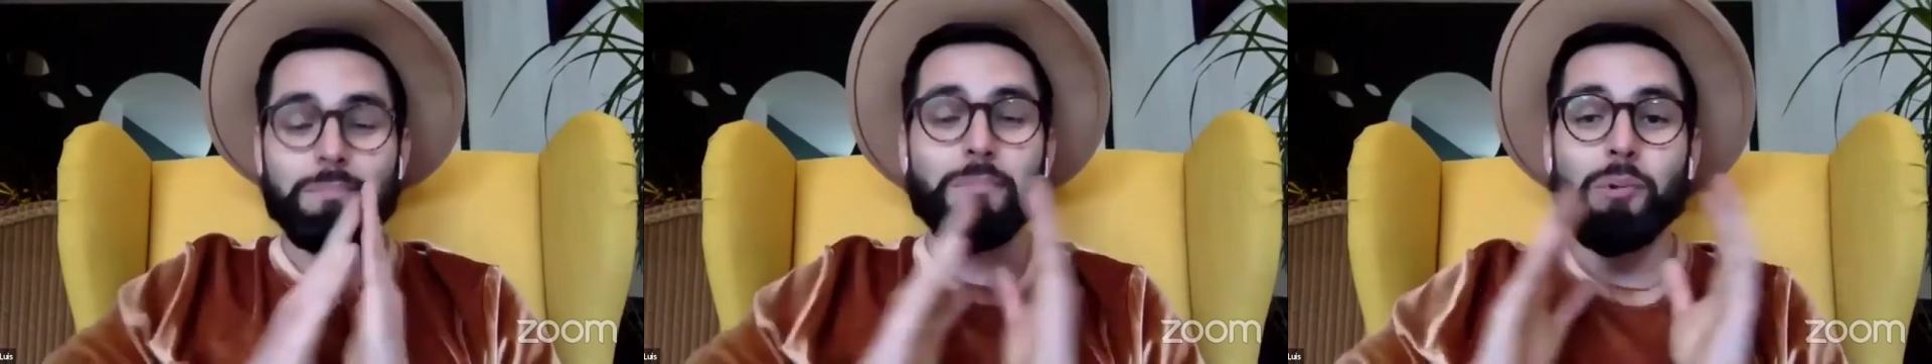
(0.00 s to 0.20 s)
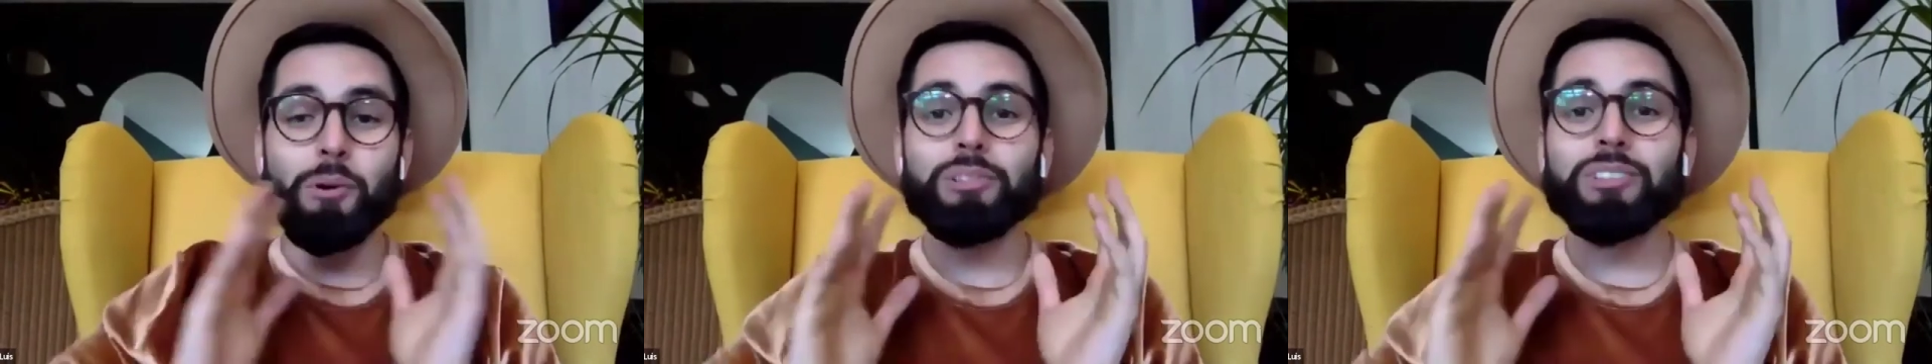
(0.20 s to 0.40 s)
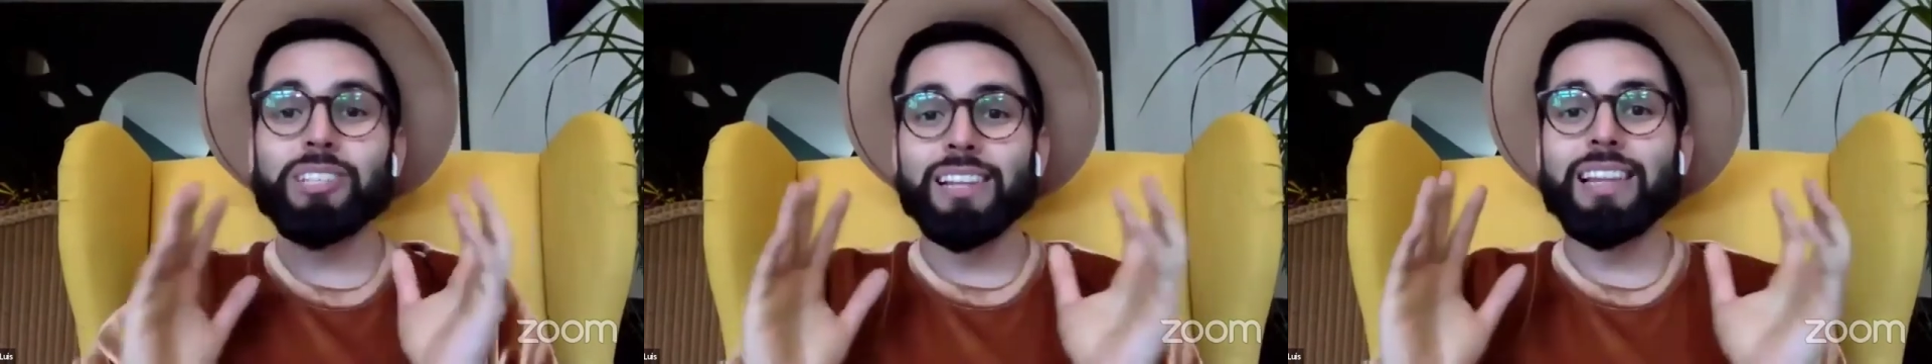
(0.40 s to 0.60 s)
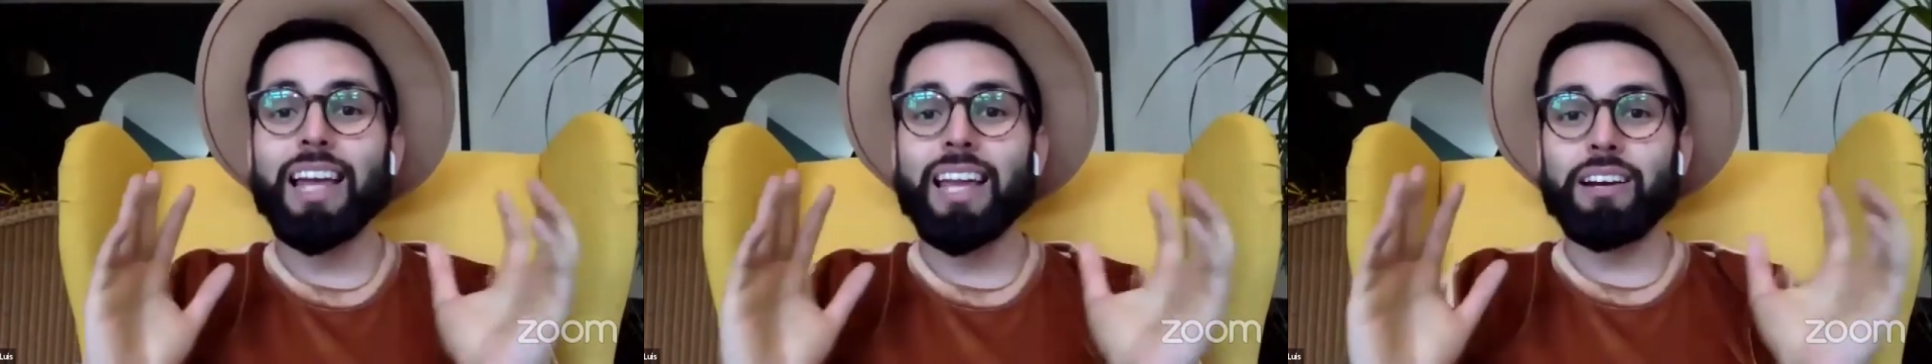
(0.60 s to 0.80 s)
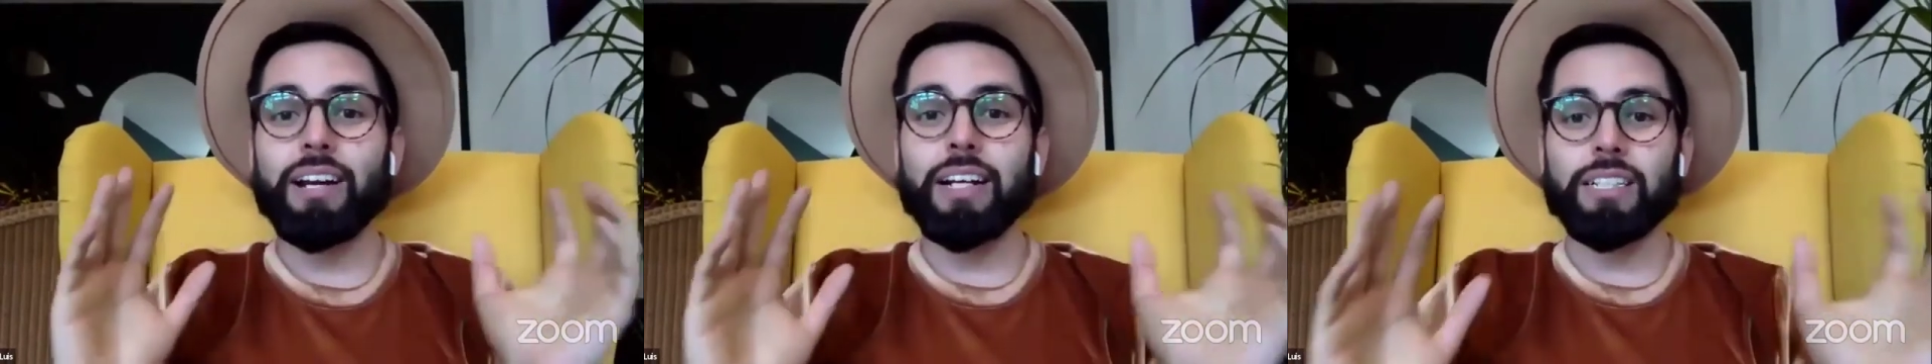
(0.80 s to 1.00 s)

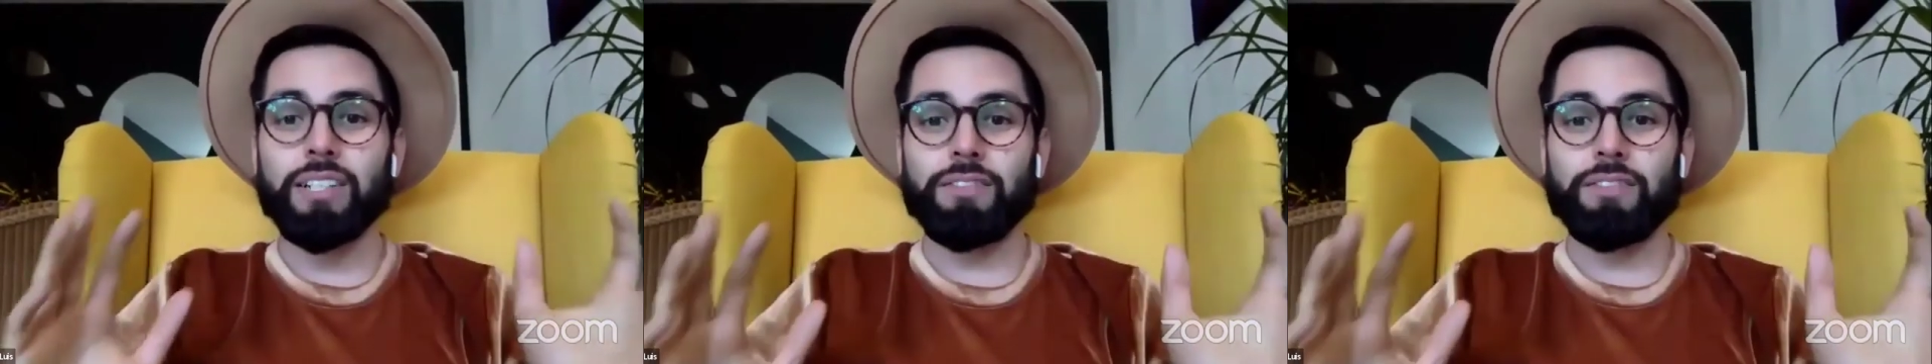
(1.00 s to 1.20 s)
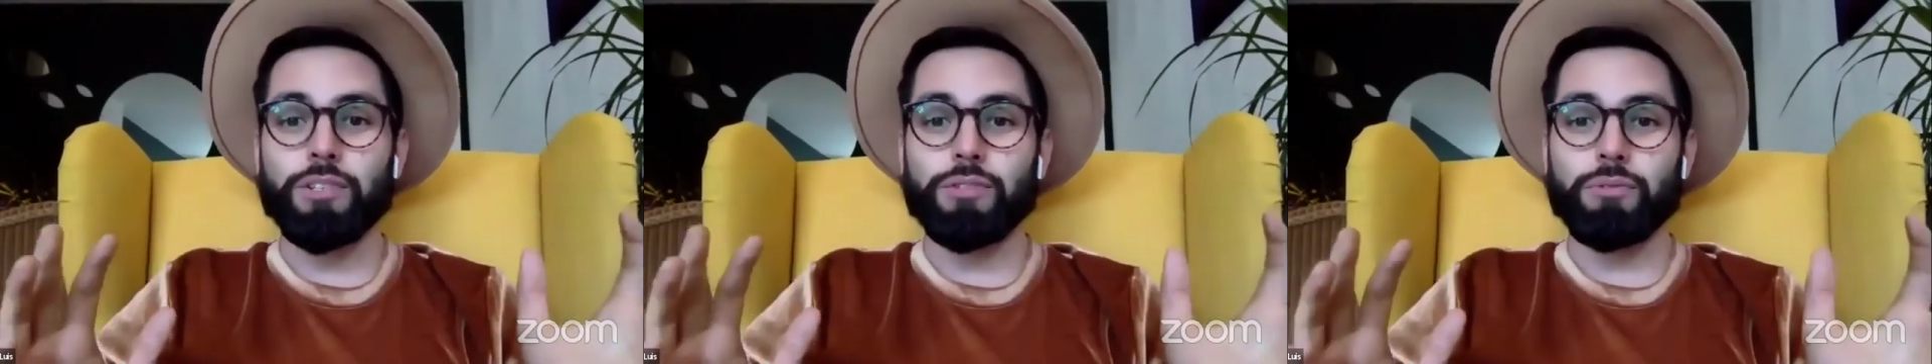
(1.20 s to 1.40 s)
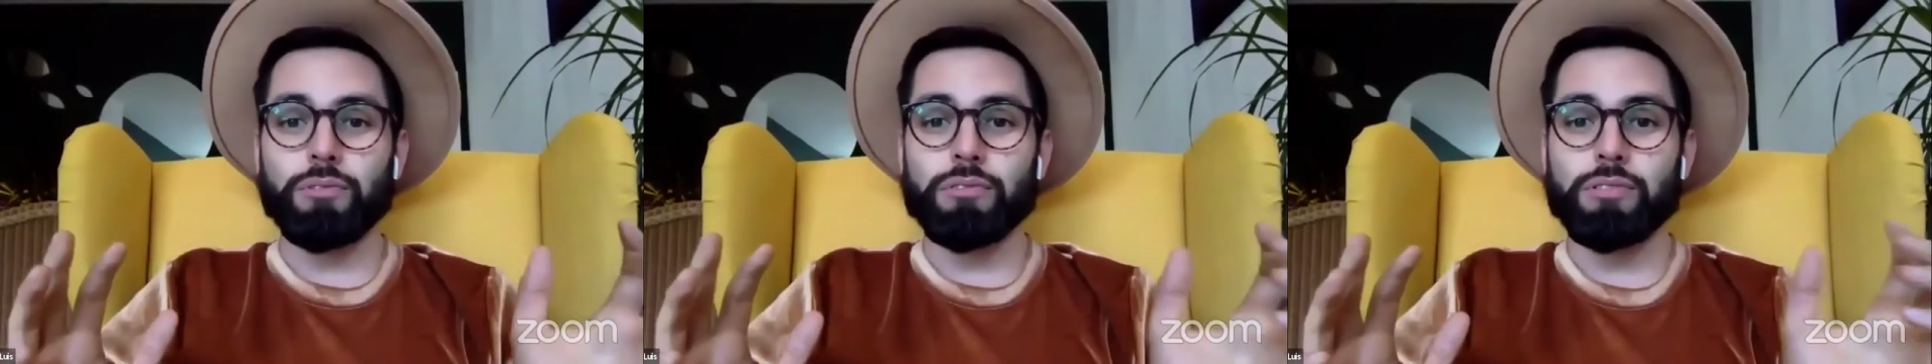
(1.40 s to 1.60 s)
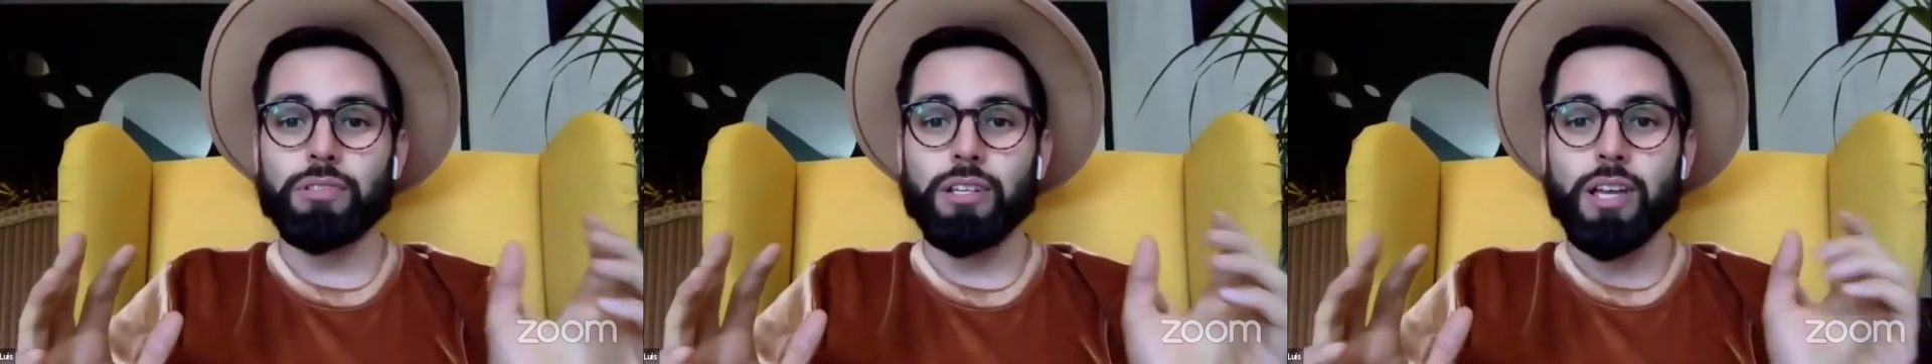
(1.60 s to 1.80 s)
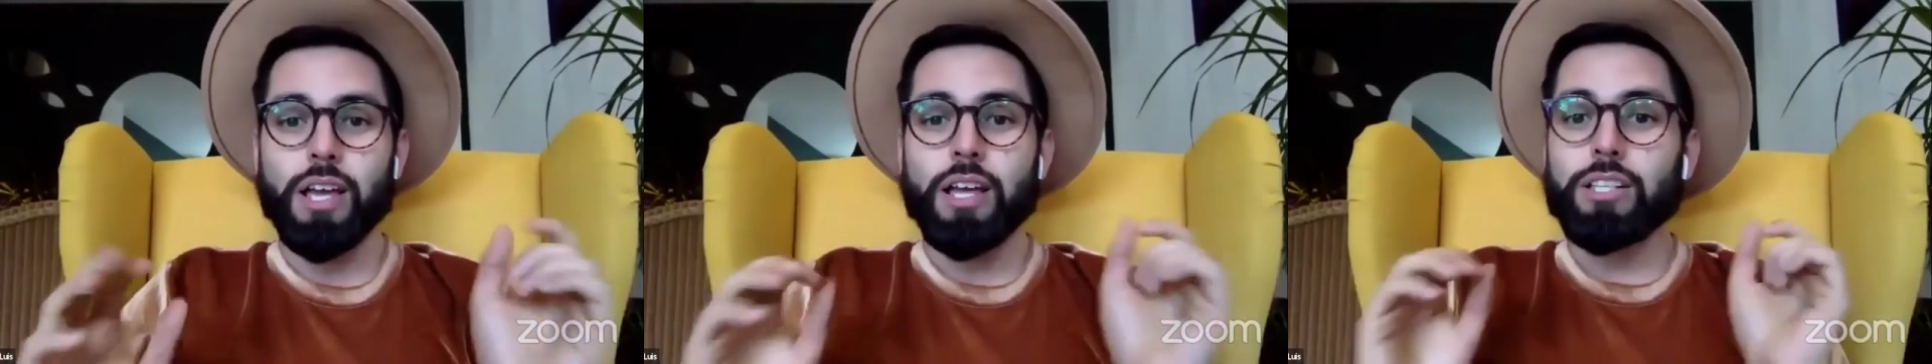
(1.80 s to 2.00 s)
multi-layer
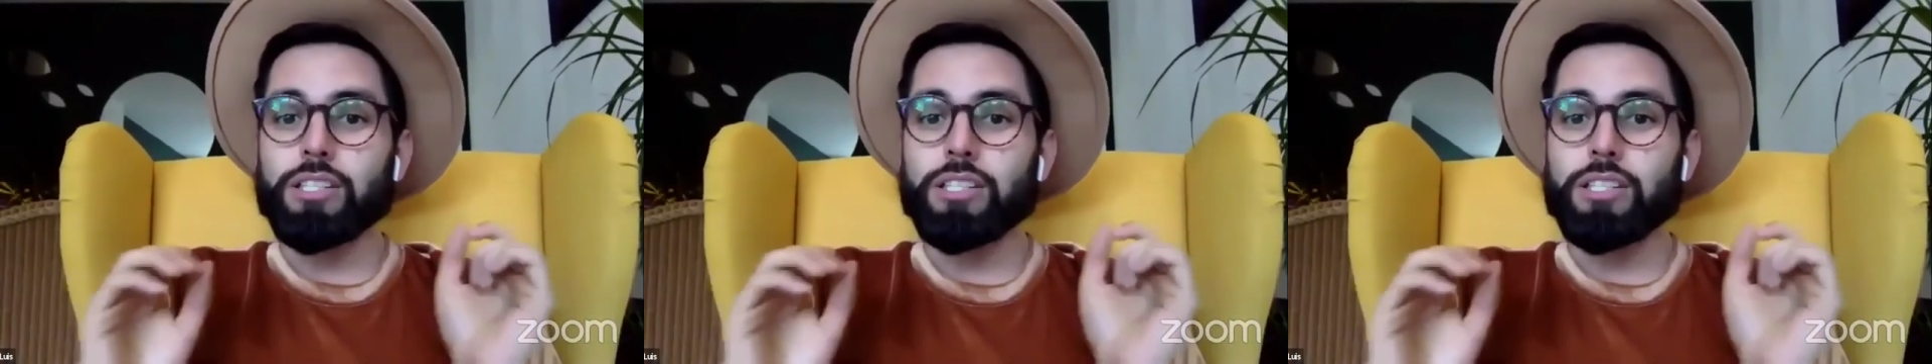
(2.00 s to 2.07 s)
individuals.